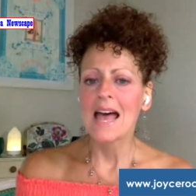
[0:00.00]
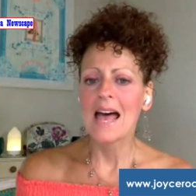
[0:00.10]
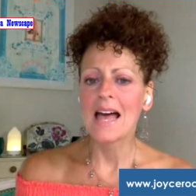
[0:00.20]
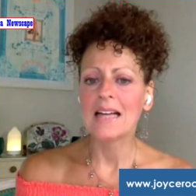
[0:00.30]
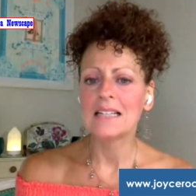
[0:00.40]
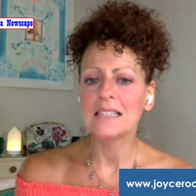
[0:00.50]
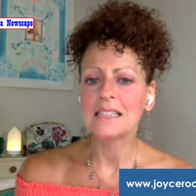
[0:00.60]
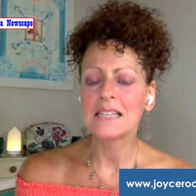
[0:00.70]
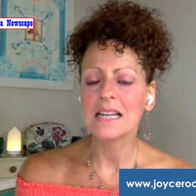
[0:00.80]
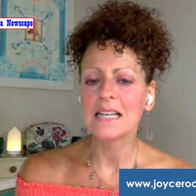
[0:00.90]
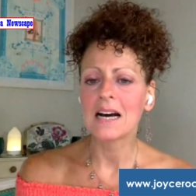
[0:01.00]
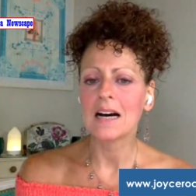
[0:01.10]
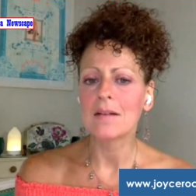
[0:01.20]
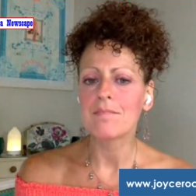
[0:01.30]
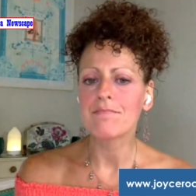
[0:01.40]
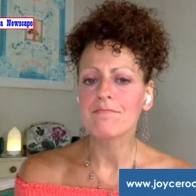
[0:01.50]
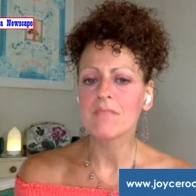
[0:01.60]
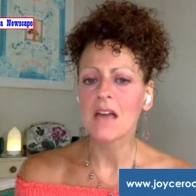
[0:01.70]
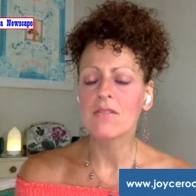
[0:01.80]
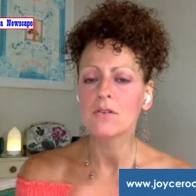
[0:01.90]
and Um,
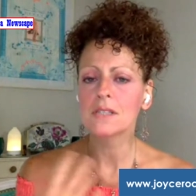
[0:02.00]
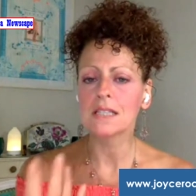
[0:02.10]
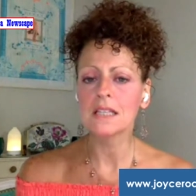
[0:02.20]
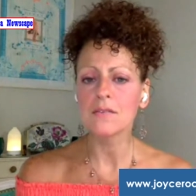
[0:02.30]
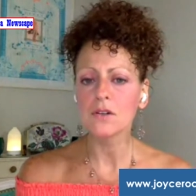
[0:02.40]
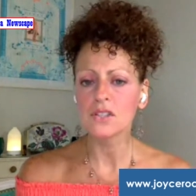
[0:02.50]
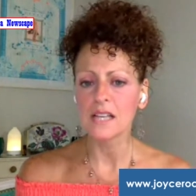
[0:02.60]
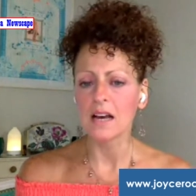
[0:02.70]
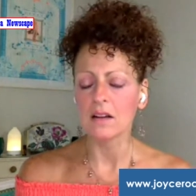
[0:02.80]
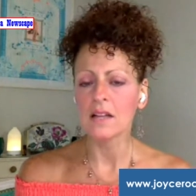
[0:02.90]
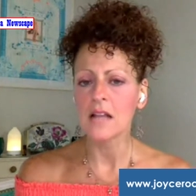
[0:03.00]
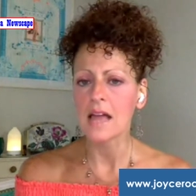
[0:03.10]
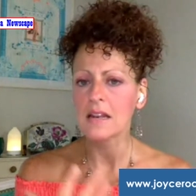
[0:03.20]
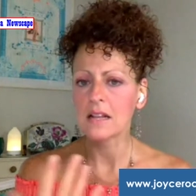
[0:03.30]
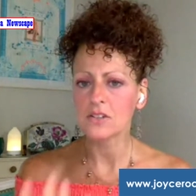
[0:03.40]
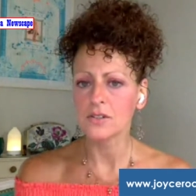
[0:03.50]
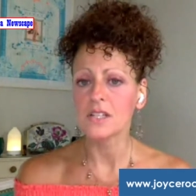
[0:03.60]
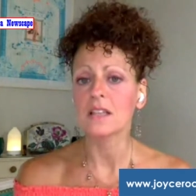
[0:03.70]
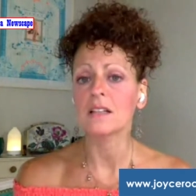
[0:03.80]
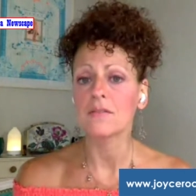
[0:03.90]
those liver cells and, and enter
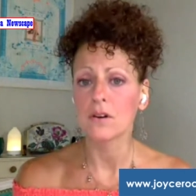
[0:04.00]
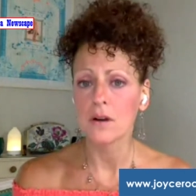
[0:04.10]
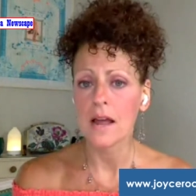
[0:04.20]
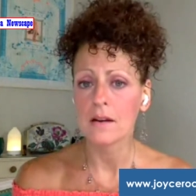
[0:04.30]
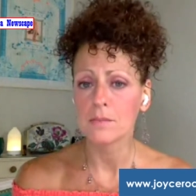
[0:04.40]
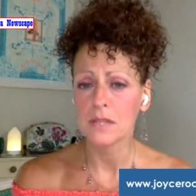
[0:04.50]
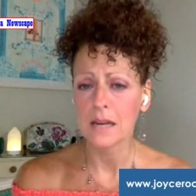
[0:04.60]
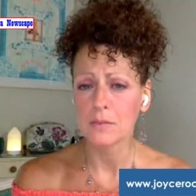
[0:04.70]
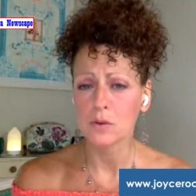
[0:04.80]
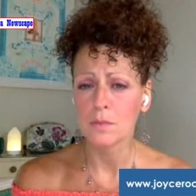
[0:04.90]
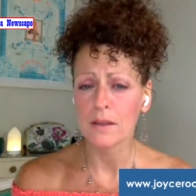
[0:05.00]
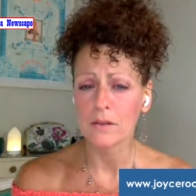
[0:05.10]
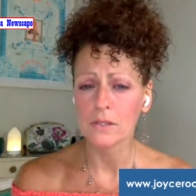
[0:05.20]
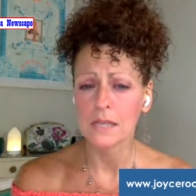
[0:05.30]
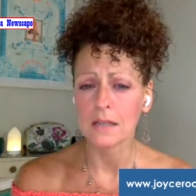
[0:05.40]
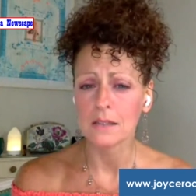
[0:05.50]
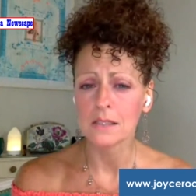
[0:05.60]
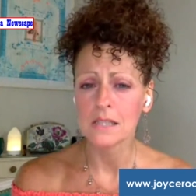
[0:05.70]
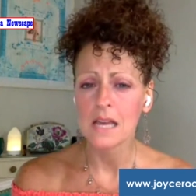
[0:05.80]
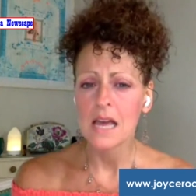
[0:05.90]
into the liver and get absorbed by those
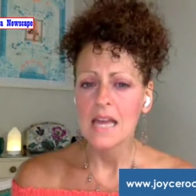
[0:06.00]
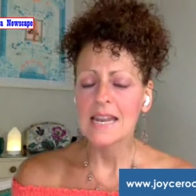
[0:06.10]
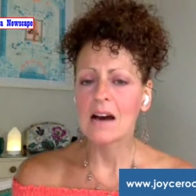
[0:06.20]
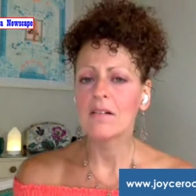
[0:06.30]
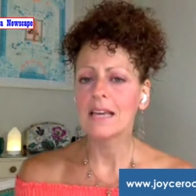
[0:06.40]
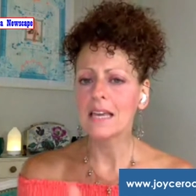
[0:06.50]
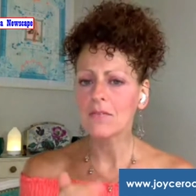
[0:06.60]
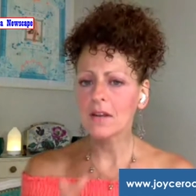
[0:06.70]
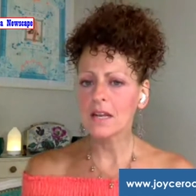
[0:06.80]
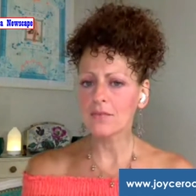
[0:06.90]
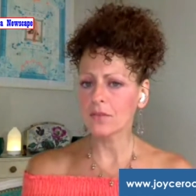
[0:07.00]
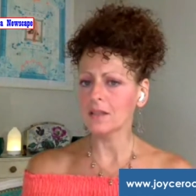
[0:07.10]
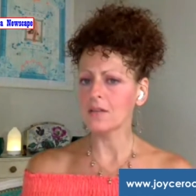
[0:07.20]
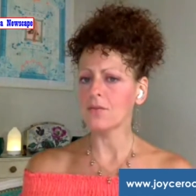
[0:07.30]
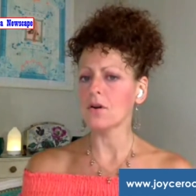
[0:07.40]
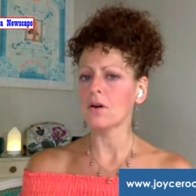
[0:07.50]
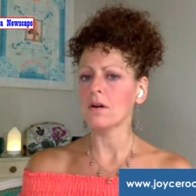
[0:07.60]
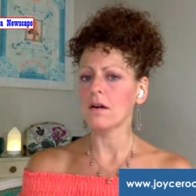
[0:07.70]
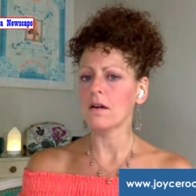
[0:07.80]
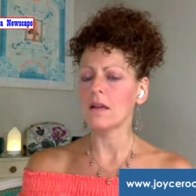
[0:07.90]
cells. Now, even if the
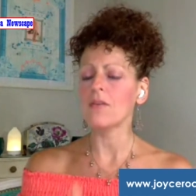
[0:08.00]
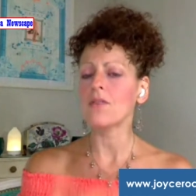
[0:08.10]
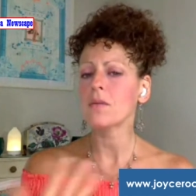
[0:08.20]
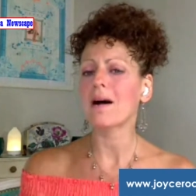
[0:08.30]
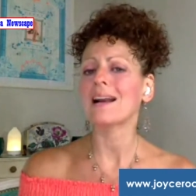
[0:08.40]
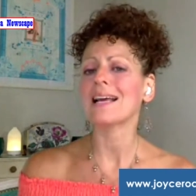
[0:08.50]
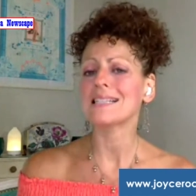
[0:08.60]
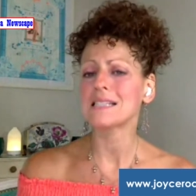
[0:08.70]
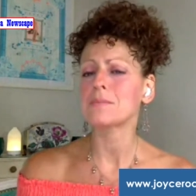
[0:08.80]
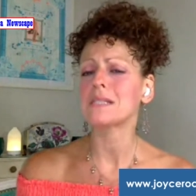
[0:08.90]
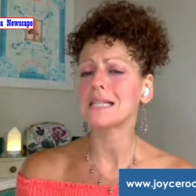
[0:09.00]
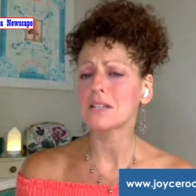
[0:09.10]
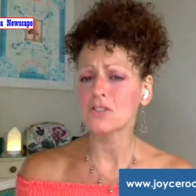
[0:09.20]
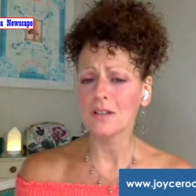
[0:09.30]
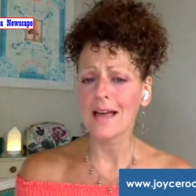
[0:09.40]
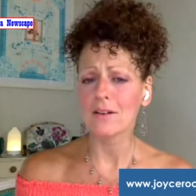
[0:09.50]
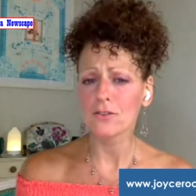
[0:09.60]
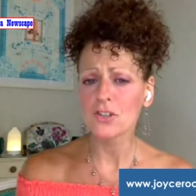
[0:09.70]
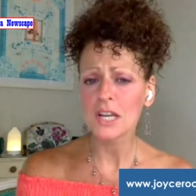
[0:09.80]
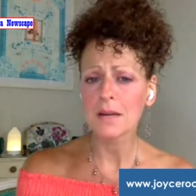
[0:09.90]
liver, even if the body has substantial
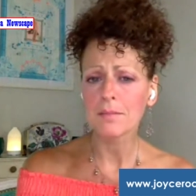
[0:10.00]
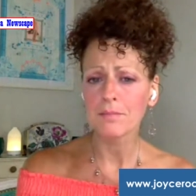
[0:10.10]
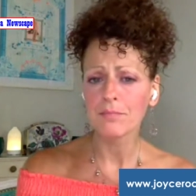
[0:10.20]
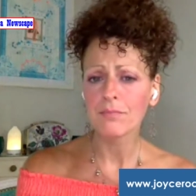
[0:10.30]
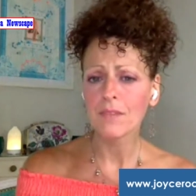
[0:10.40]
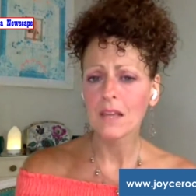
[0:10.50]
energy,